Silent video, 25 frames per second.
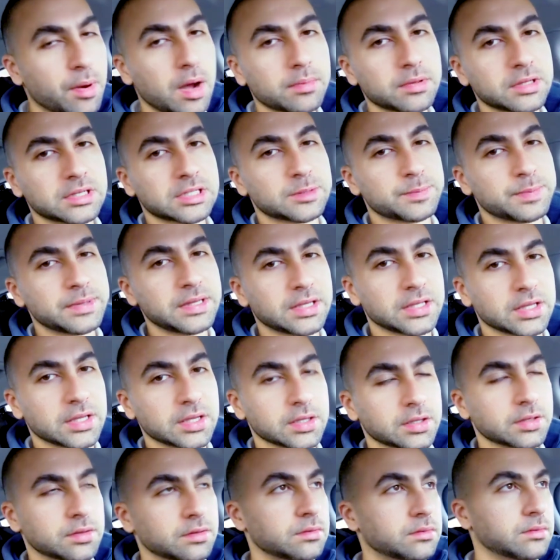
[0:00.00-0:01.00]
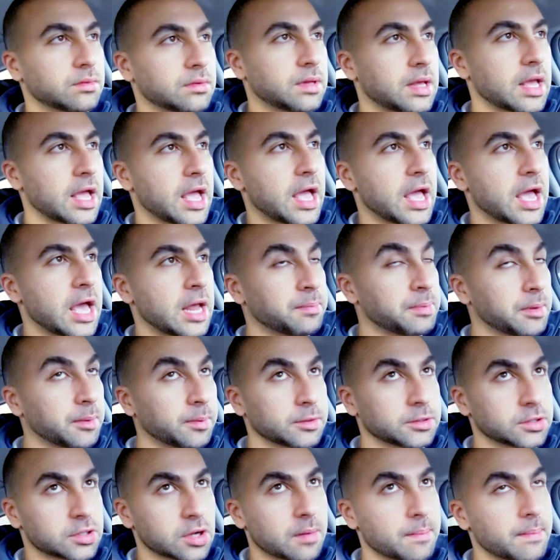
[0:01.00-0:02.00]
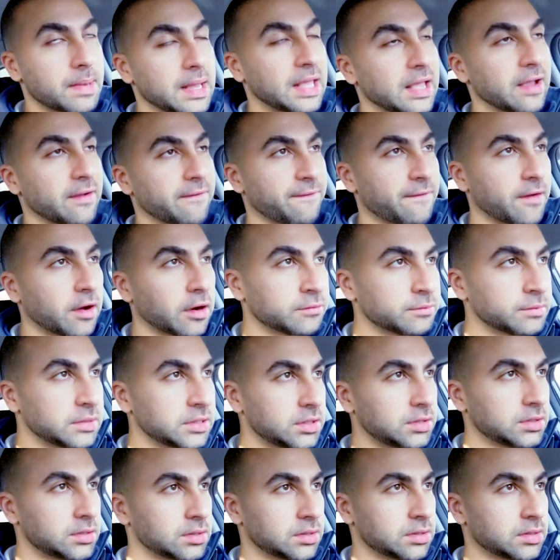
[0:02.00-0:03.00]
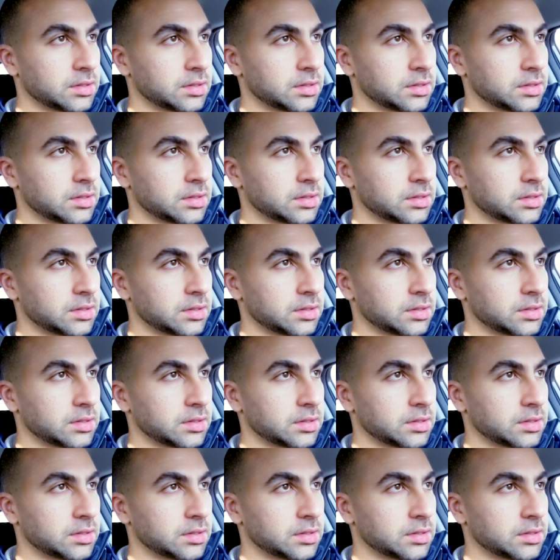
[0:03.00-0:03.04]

public speaking and people start making fun of me,